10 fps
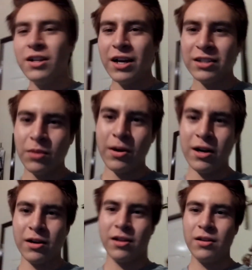I still want
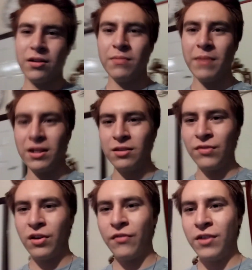to make this
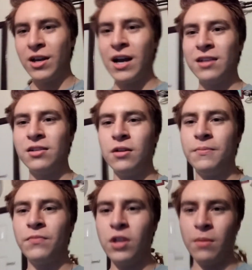video for you guys. A
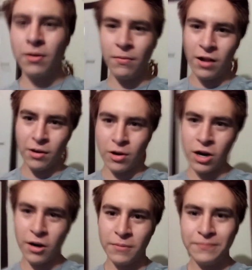little bit of vlog right
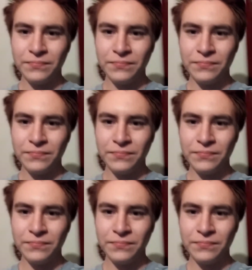here.